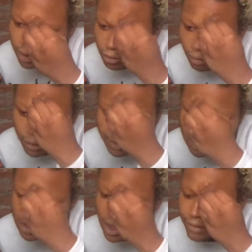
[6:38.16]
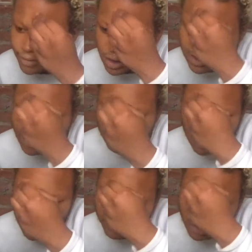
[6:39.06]
grow into that because I do
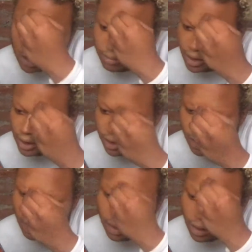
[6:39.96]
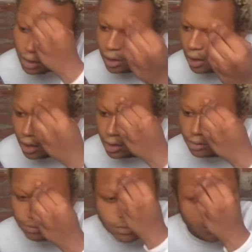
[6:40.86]
not have a lot of money
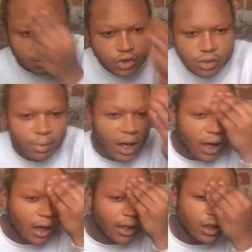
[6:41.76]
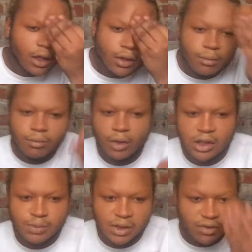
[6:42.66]
um to buy like a
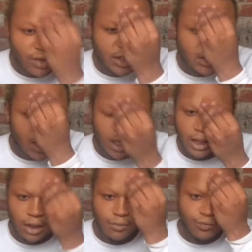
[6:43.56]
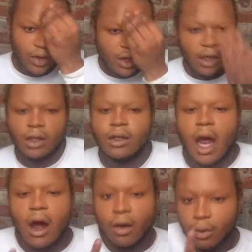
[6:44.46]
expensive ass Canon.
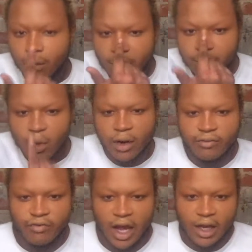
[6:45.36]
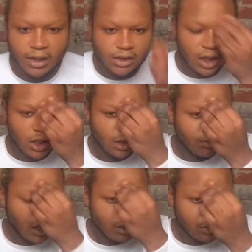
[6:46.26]
Now, important fact.
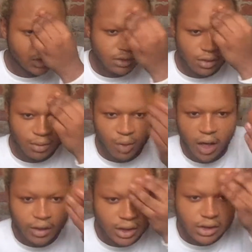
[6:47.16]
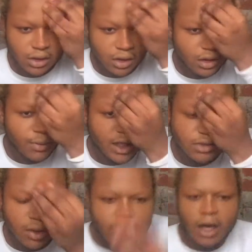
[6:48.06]
I know this it probably doesn't look the best
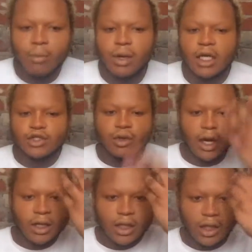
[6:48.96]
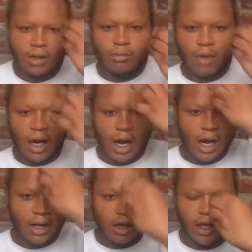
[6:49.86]
right now, but I try to keep my
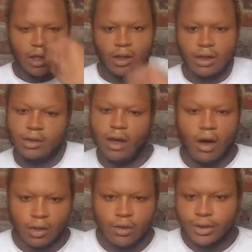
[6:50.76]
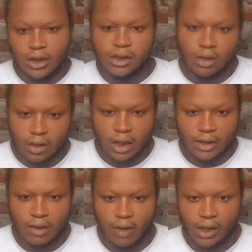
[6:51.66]
highlight, although it doesn't look like
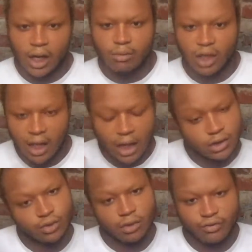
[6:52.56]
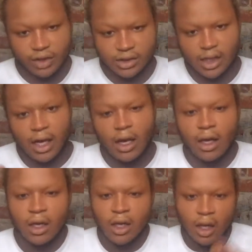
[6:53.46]
that right now, but contour will fix that
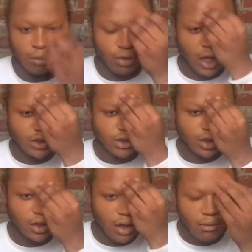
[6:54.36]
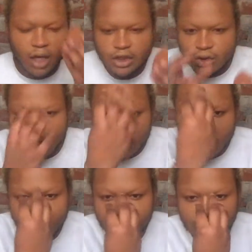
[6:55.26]
and bronzer. But I try to
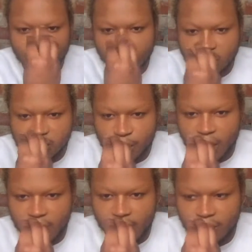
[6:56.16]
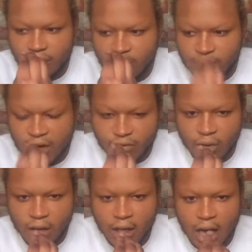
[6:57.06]
keep it in a really small area with my
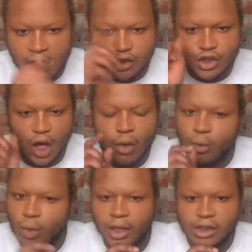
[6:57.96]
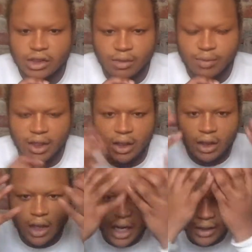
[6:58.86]
forehead. I don't want to
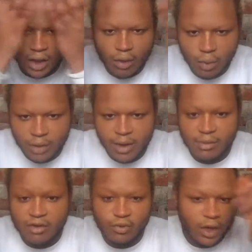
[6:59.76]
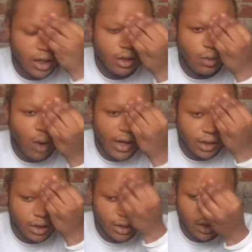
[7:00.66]
make my forehead look whiter.